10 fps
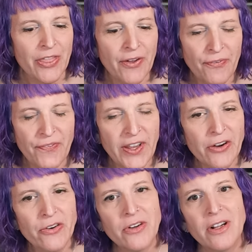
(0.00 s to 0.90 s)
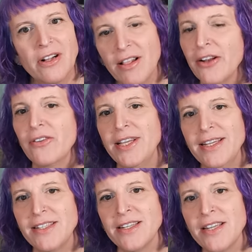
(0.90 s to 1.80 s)
The fear
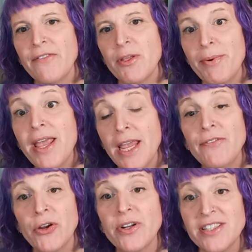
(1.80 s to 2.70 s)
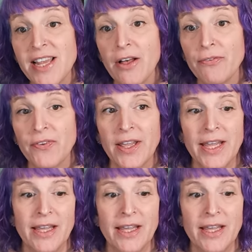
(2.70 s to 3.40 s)
clearly isn't of the behavior itself.